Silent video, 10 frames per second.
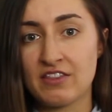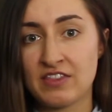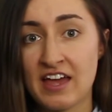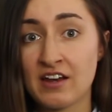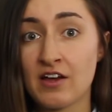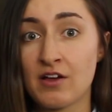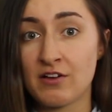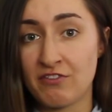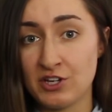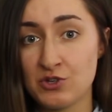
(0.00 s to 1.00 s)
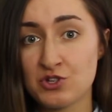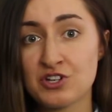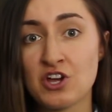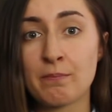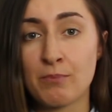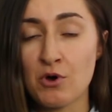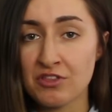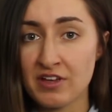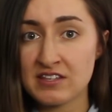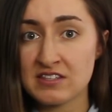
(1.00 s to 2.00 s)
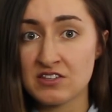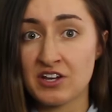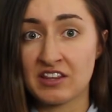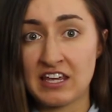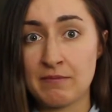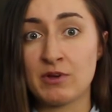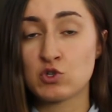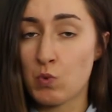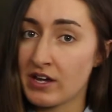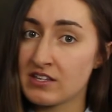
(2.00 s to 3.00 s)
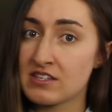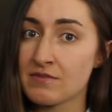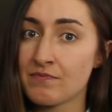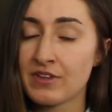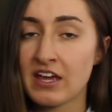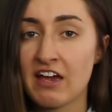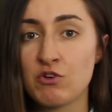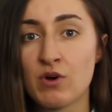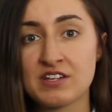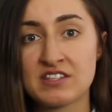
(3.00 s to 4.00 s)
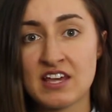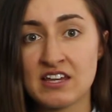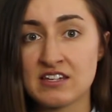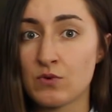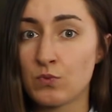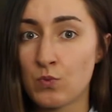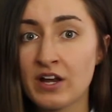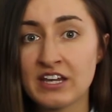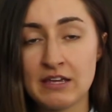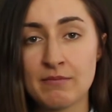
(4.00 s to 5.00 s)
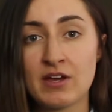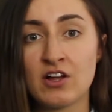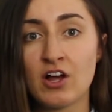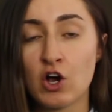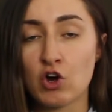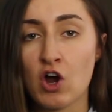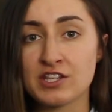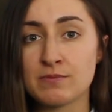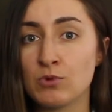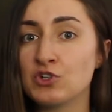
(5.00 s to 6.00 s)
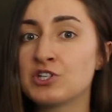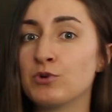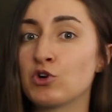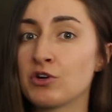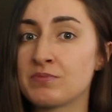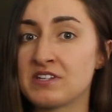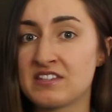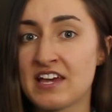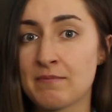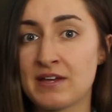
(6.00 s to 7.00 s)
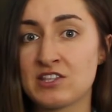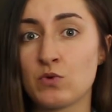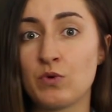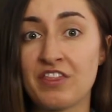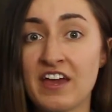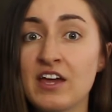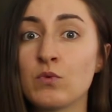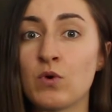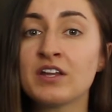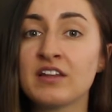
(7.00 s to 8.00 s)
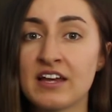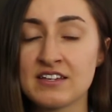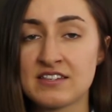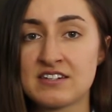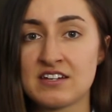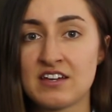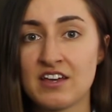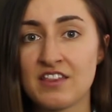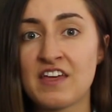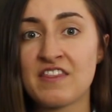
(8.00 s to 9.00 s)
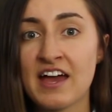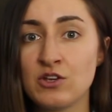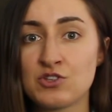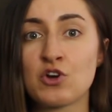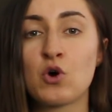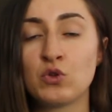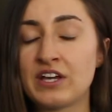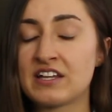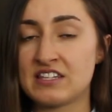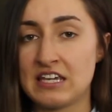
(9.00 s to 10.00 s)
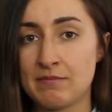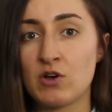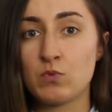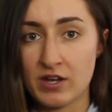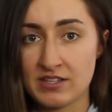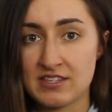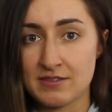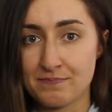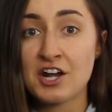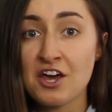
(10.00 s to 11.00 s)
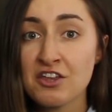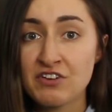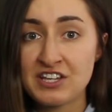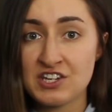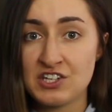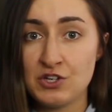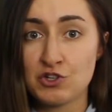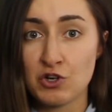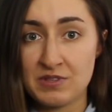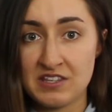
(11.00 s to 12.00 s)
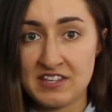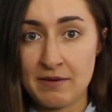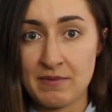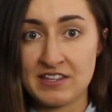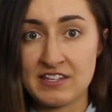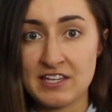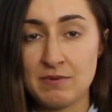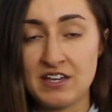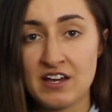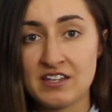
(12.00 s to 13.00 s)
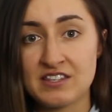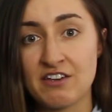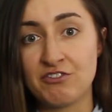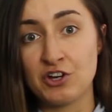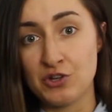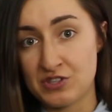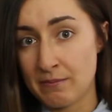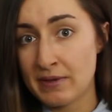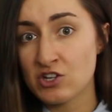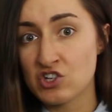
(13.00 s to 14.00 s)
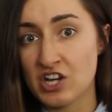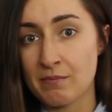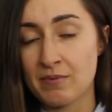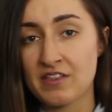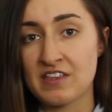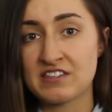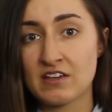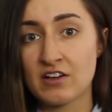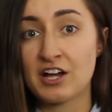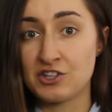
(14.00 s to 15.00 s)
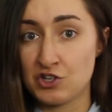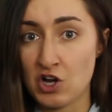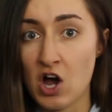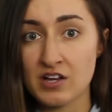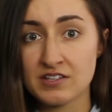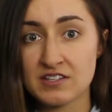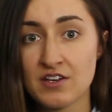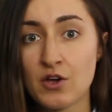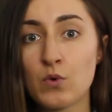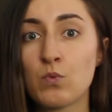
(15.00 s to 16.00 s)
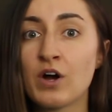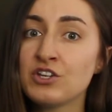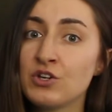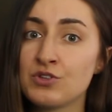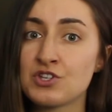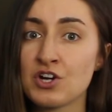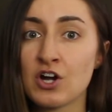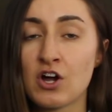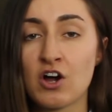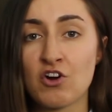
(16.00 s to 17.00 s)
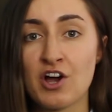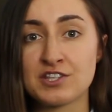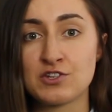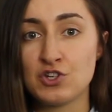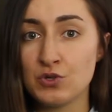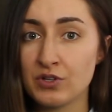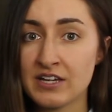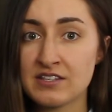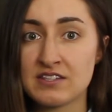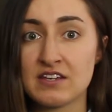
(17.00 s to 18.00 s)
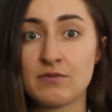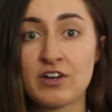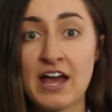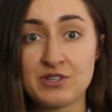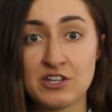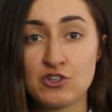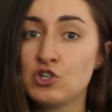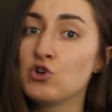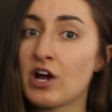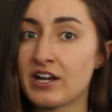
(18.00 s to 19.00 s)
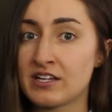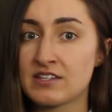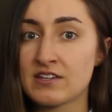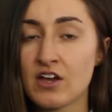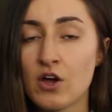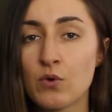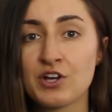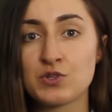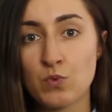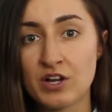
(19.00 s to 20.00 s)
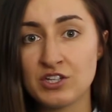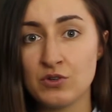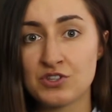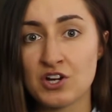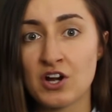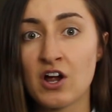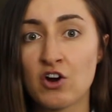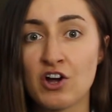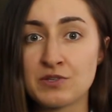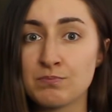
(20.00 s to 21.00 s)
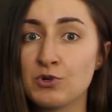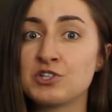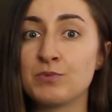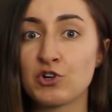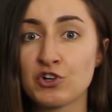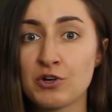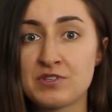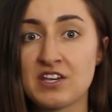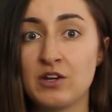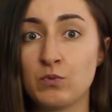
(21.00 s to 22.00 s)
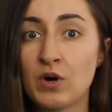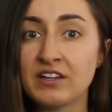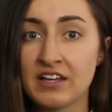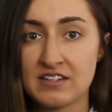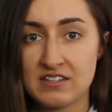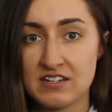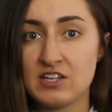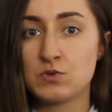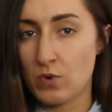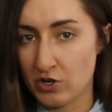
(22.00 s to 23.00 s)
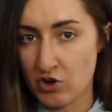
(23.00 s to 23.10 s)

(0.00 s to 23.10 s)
Then if a user is on both lists, they'll get the email twice. If you want to send one email across multiple groups and segments within one list, then that user only gets the email once. Another reason to use groups and segments is because if you're using MailChimp, this cuts your costs. One user across 2 lists counts as 2 credits, whereas one user across multiple groups in one list is 1